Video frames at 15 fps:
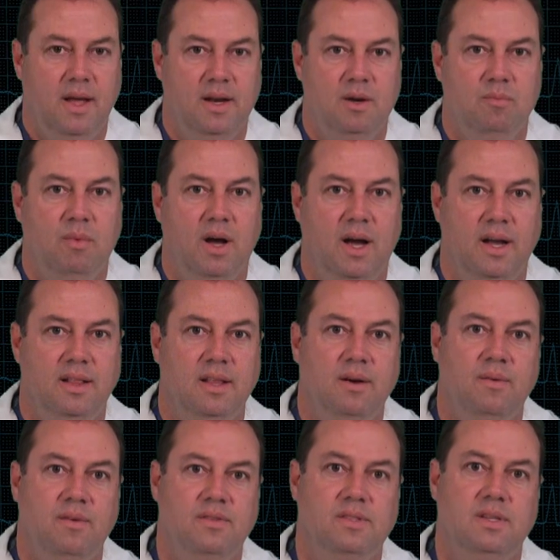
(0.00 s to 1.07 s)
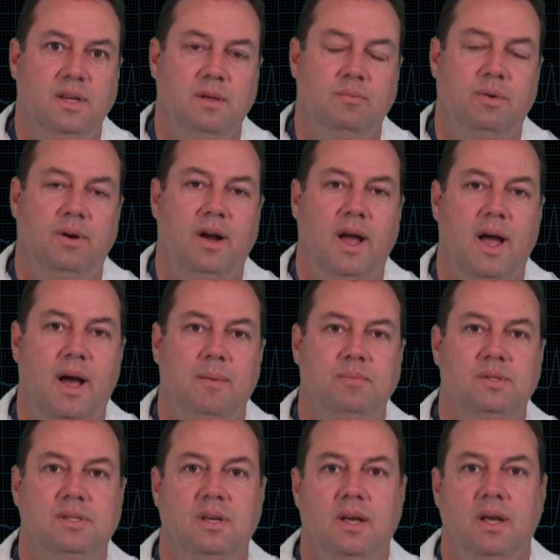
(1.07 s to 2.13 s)
that in mind that we've seen
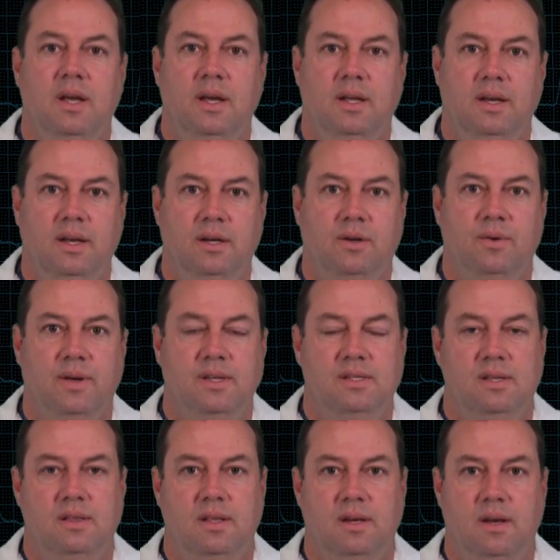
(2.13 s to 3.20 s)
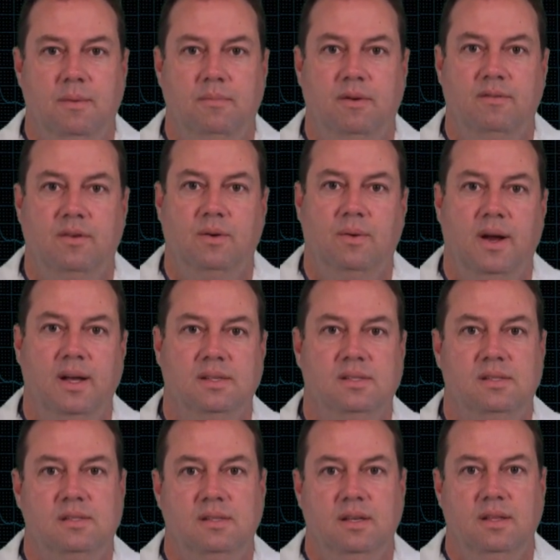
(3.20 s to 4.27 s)
perhaps an increase in the number of
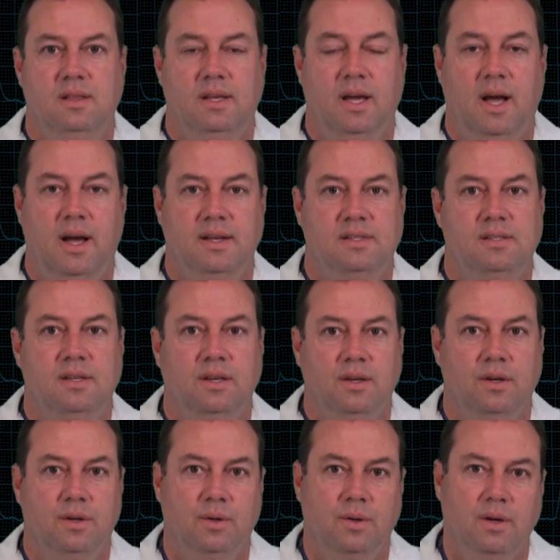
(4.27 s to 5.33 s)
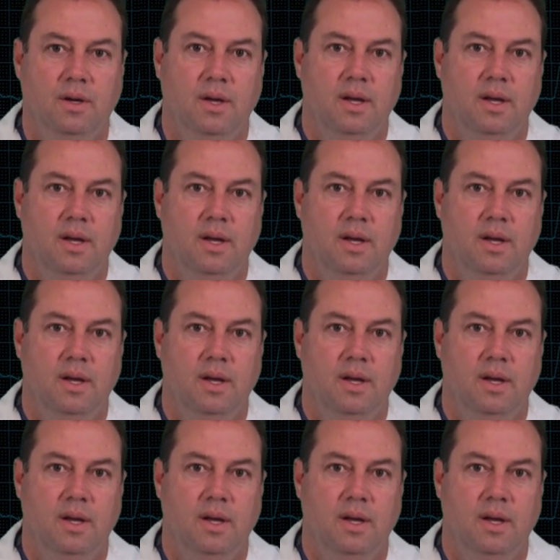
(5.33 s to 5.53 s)
arrests in the ICU